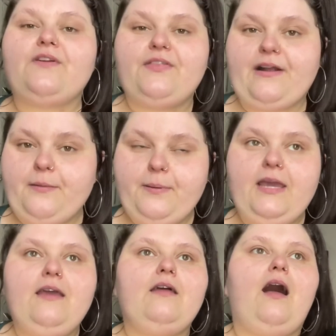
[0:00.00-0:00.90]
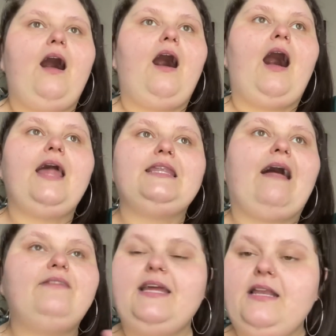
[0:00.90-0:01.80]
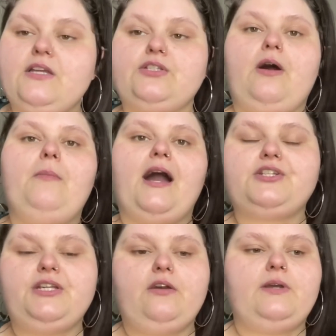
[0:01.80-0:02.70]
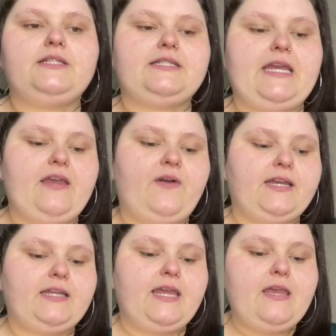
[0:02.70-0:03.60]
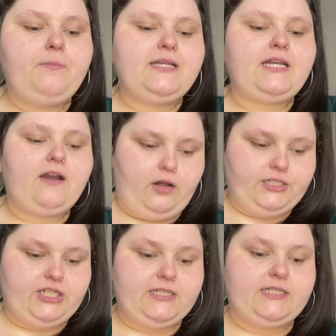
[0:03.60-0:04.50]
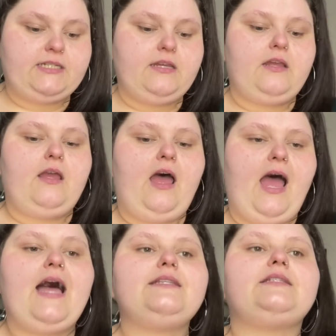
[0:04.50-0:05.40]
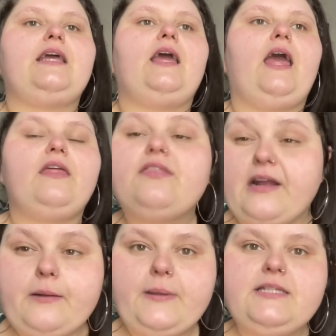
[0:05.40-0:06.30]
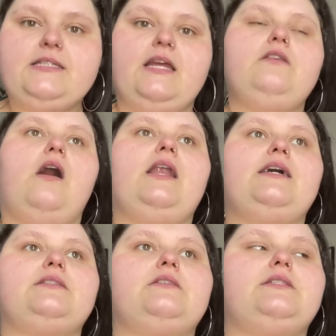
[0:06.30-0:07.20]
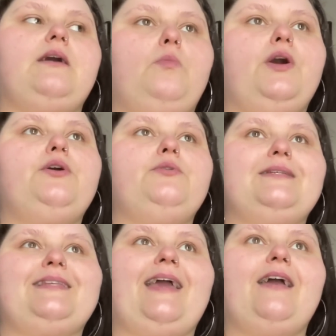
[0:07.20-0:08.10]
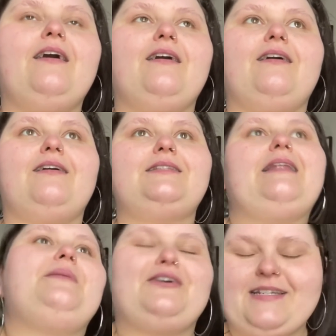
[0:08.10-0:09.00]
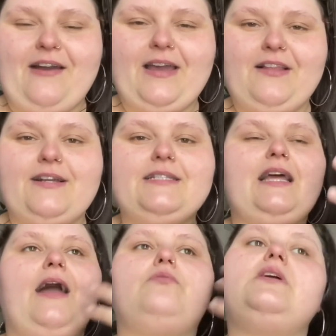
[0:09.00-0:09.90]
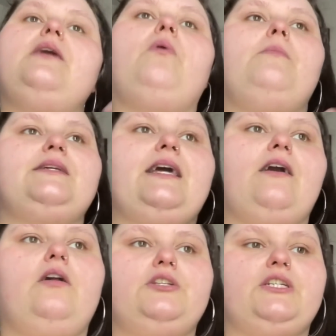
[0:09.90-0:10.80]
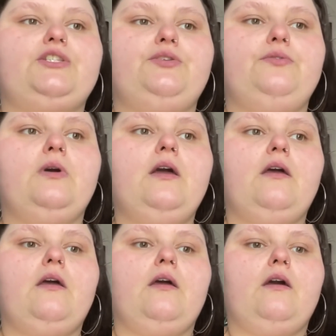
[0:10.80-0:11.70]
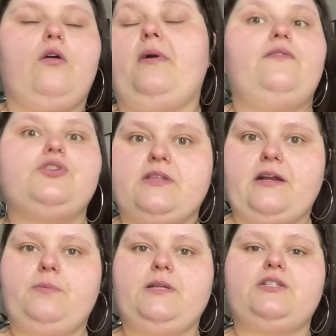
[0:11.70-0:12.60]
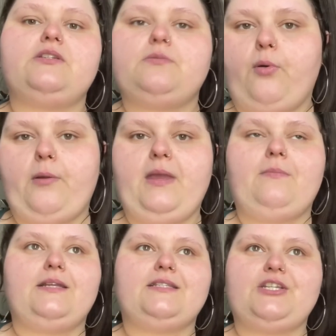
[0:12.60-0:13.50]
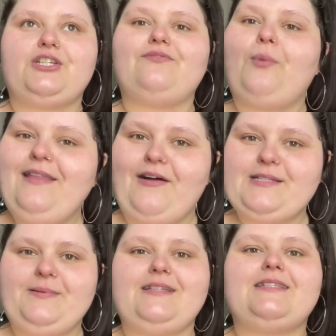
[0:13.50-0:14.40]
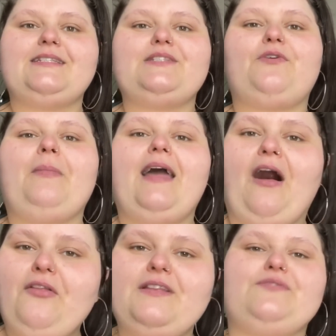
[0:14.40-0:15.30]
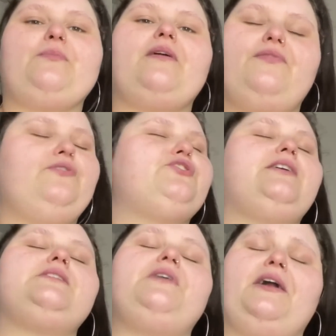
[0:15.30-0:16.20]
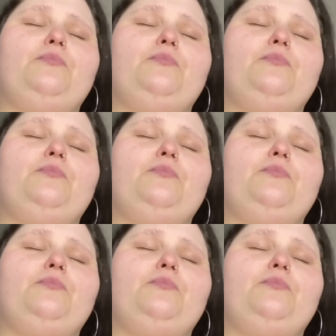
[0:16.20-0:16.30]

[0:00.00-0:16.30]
for therapy, I love it. So I'm actually going to see if I can keep my psychologist as a therapist and not as someone who is like telling me not to count calories. I really want my psychologist to, or my future therapist to support me in my decision of weight loss because this is for my health, it's for my future, and it's very